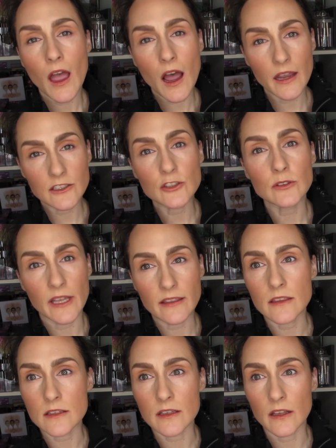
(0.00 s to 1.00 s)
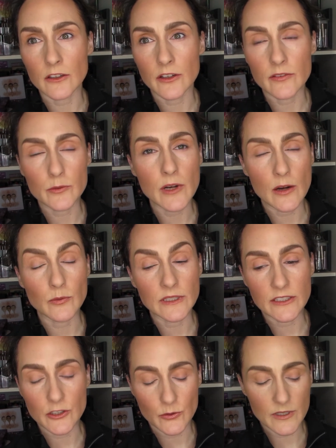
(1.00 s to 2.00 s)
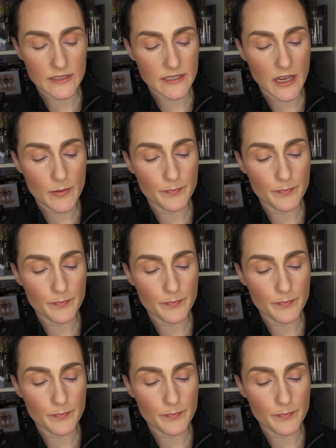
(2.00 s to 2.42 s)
I do like this color, I really do. It's